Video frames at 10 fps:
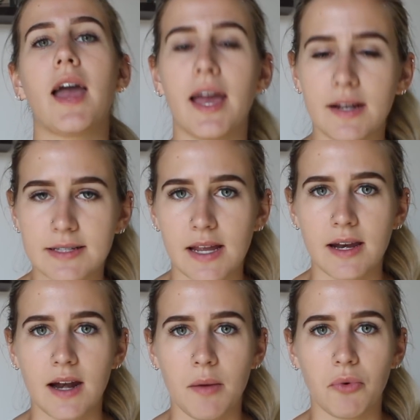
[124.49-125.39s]
and
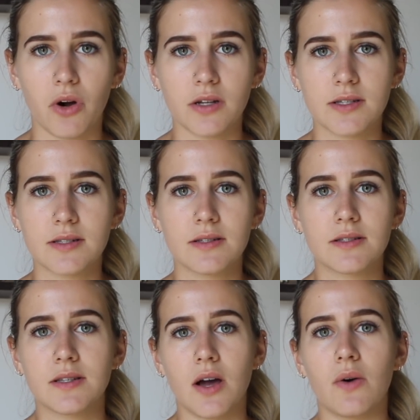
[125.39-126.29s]
extending upwards
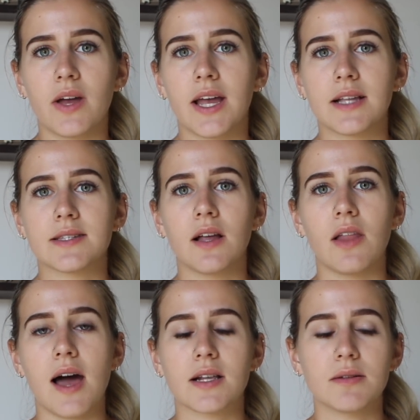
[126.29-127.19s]
so it gets a
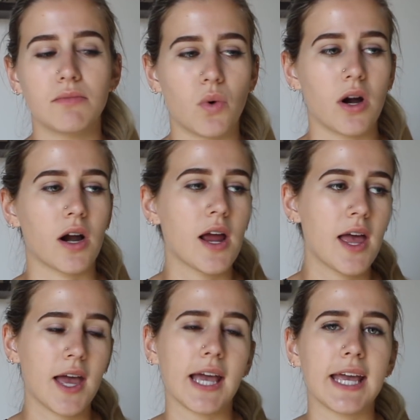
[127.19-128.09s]
lot more
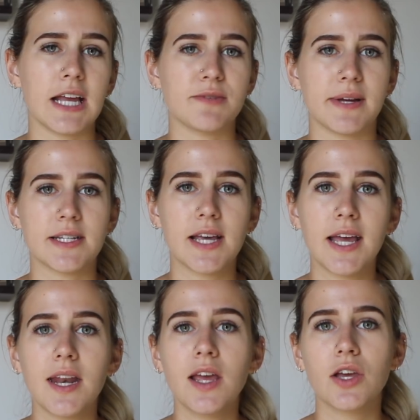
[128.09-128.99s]
engagement
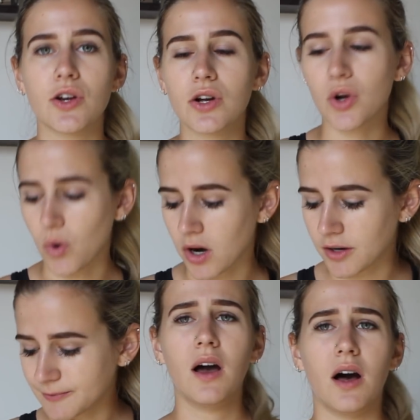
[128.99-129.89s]
in your core.
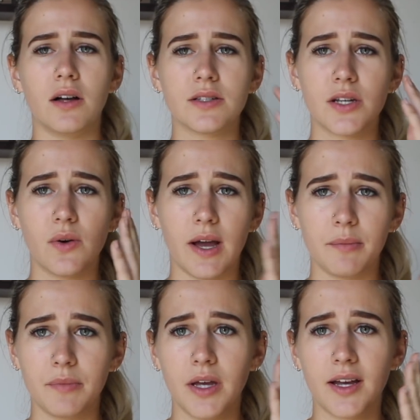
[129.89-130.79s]
Also
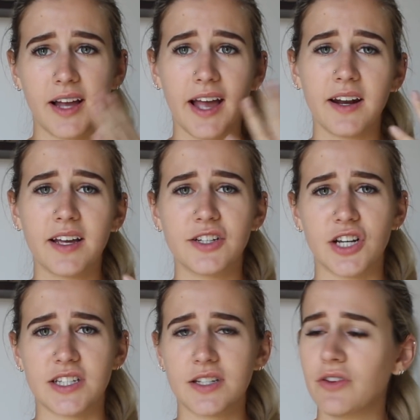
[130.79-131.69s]
I'm kind of
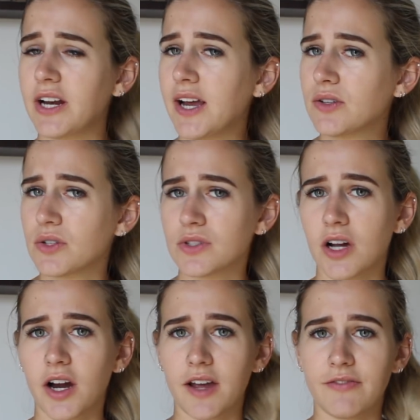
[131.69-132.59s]
congested right now so
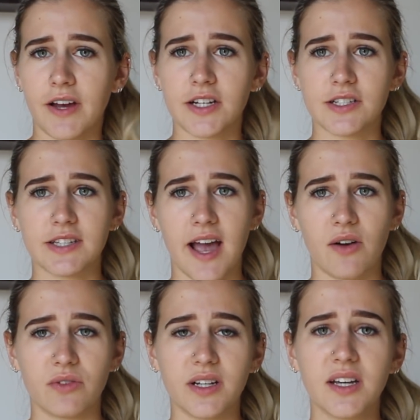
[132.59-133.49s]
sorry if I just
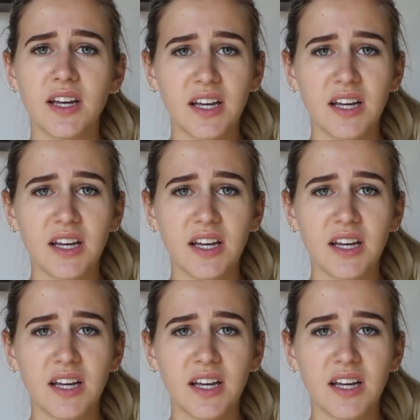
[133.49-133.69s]
sound